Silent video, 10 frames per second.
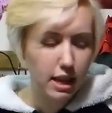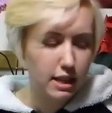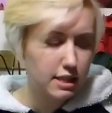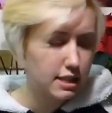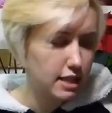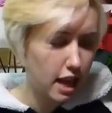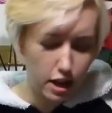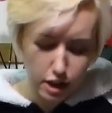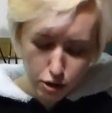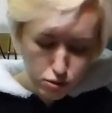It's a
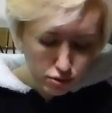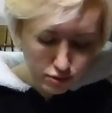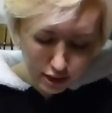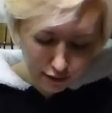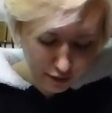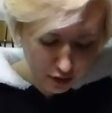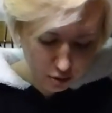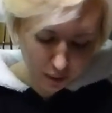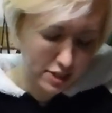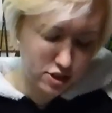load of different
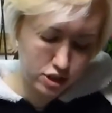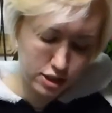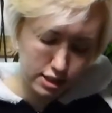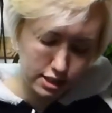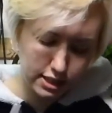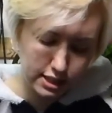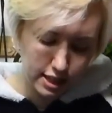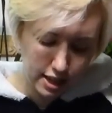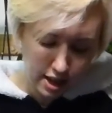questions,